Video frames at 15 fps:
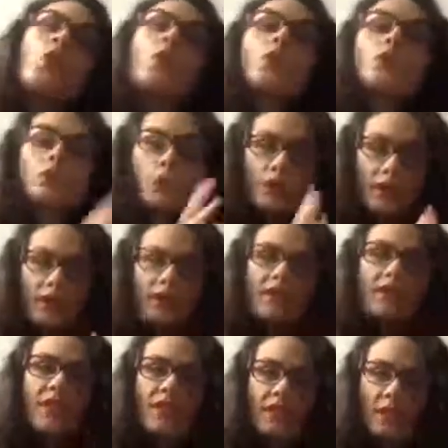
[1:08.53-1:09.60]
All
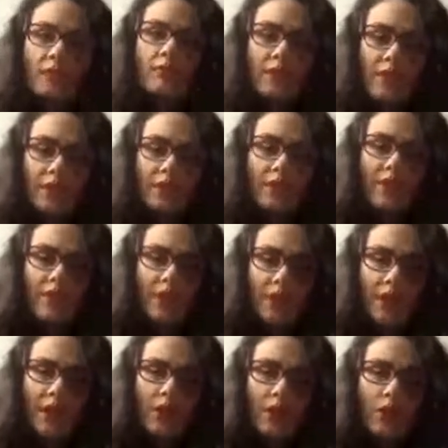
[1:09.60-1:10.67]
contexts are in the first
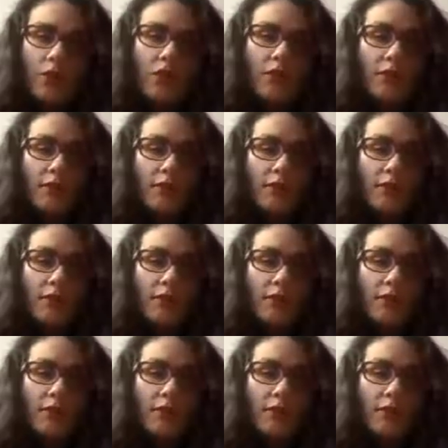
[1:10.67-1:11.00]
video.